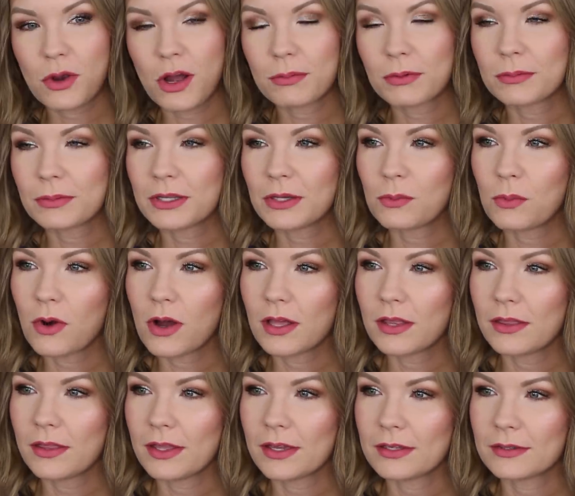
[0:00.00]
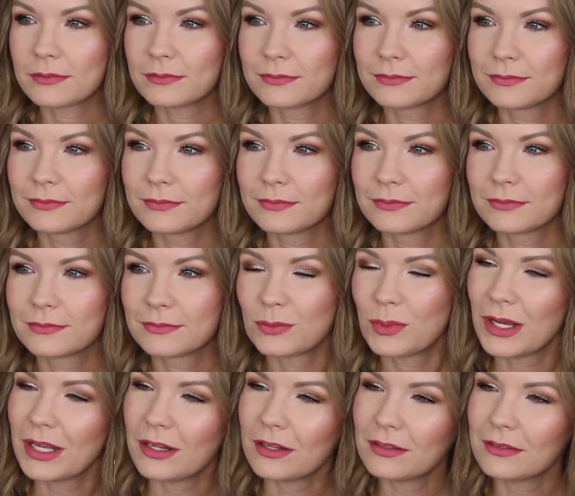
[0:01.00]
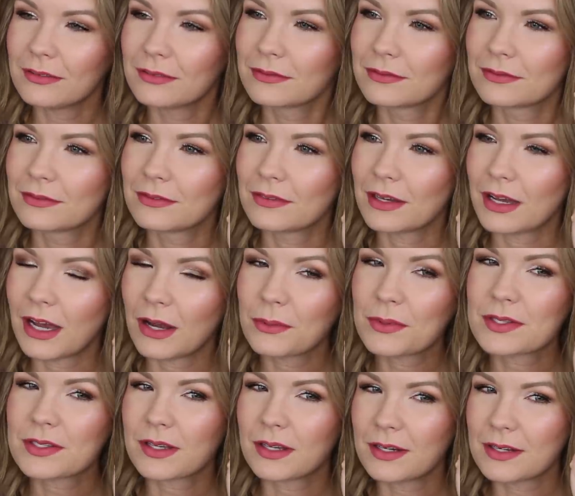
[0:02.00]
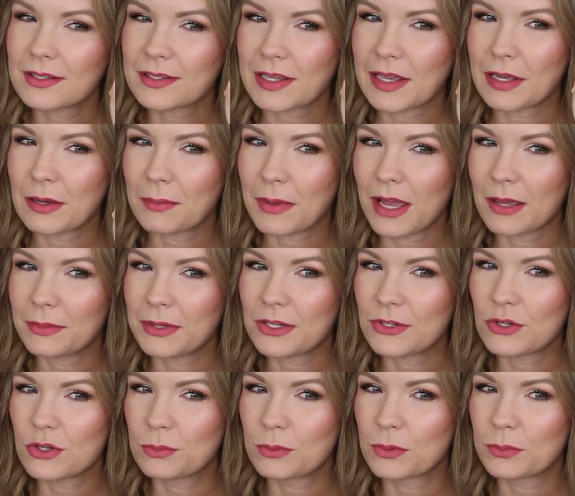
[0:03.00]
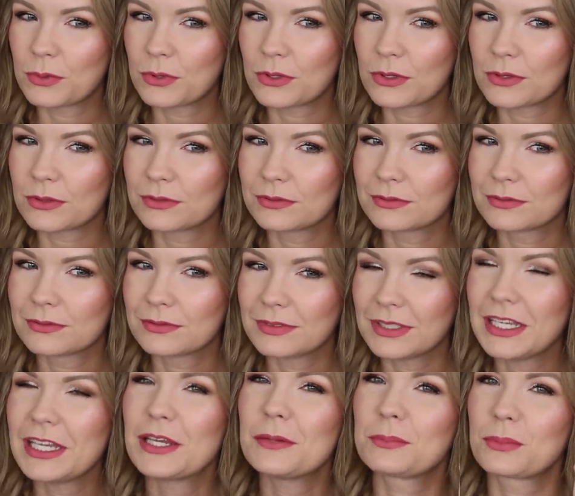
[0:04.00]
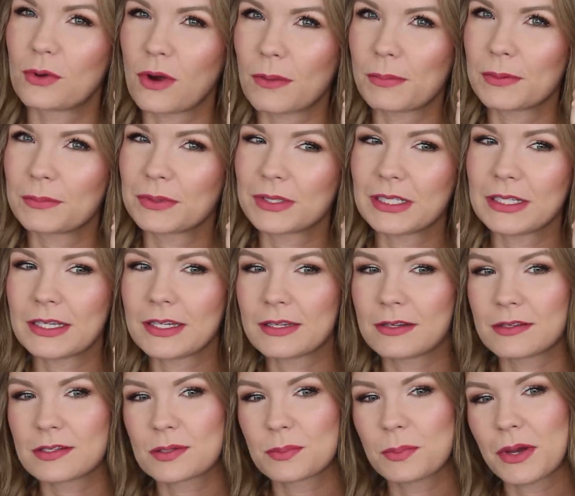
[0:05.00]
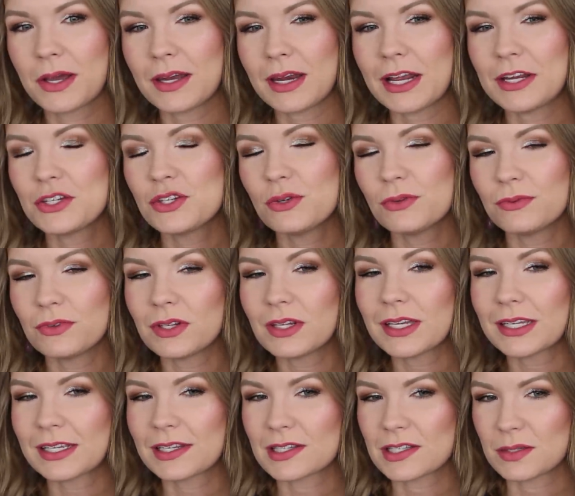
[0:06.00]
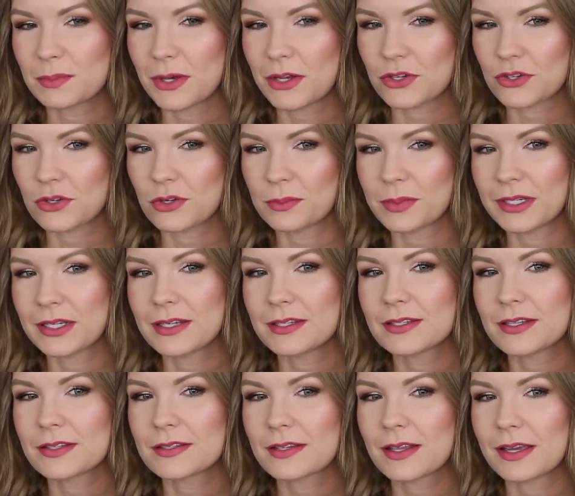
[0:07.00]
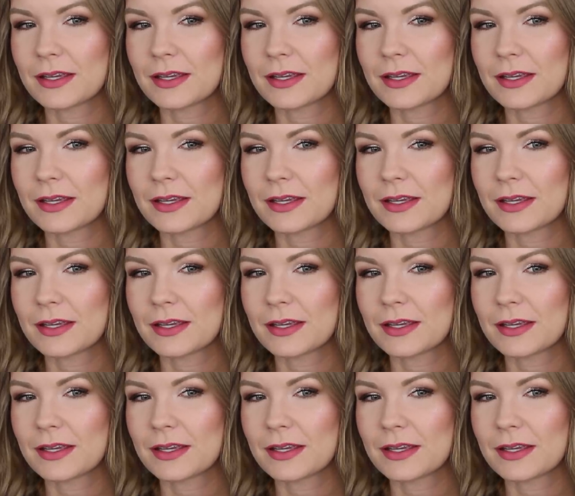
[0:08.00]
probably one that well, I was gonna say it might be dupable. It probably is, but I do feel like it's special because it's